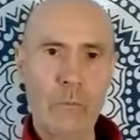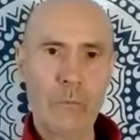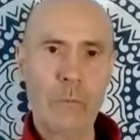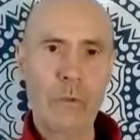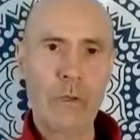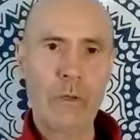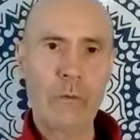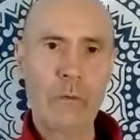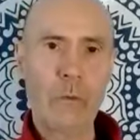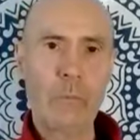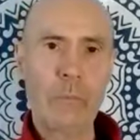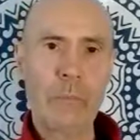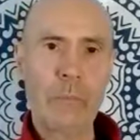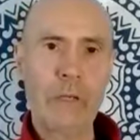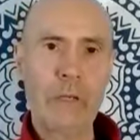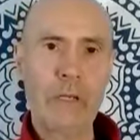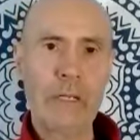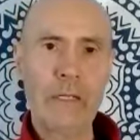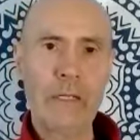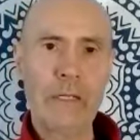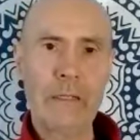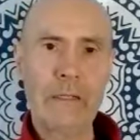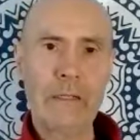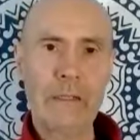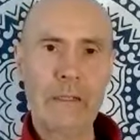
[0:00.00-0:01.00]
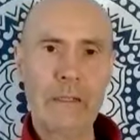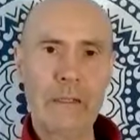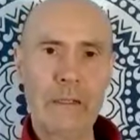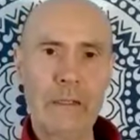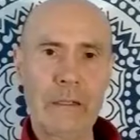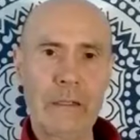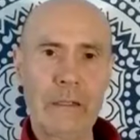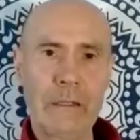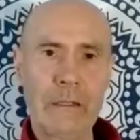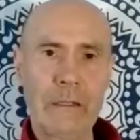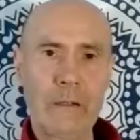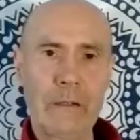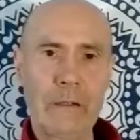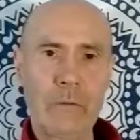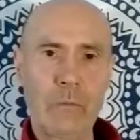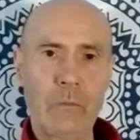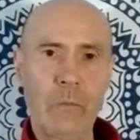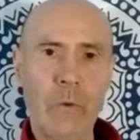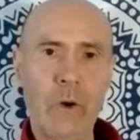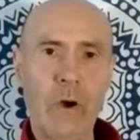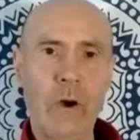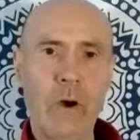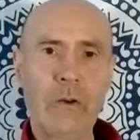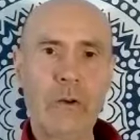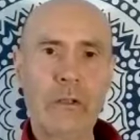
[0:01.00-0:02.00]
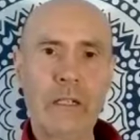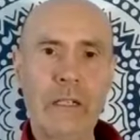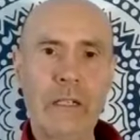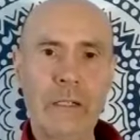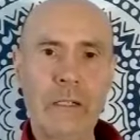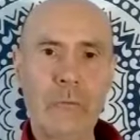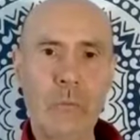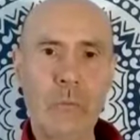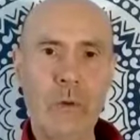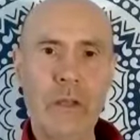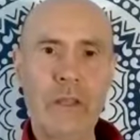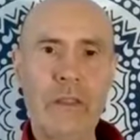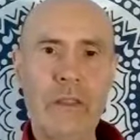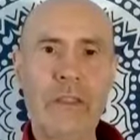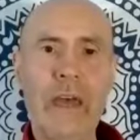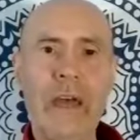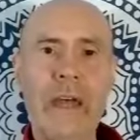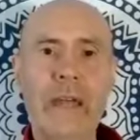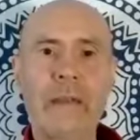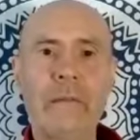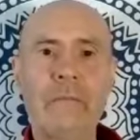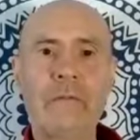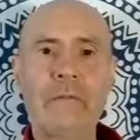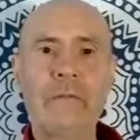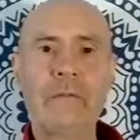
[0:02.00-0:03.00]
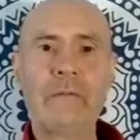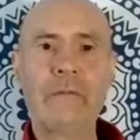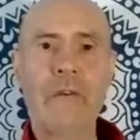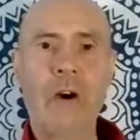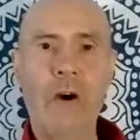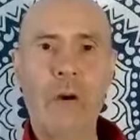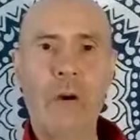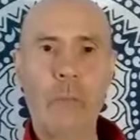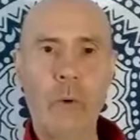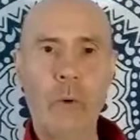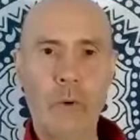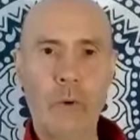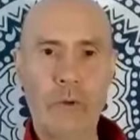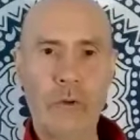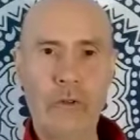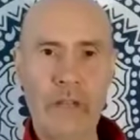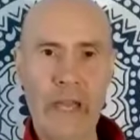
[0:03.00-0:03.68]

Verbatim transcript: we will be working with that in far more